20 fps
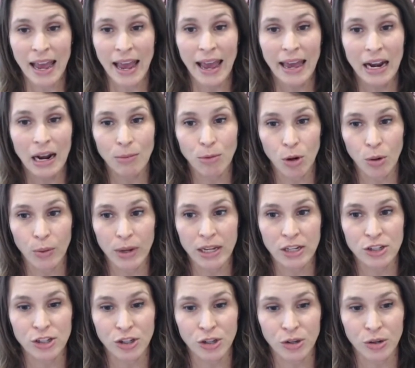And I'm going
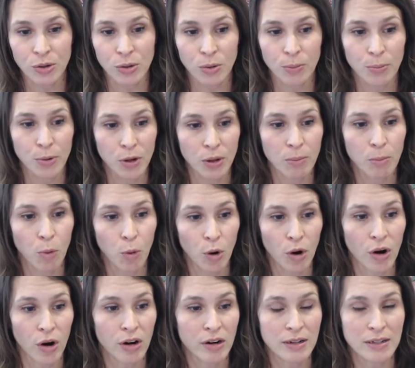to put
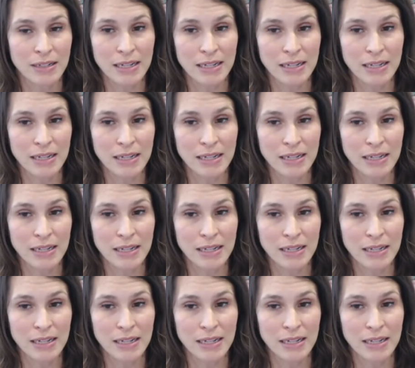more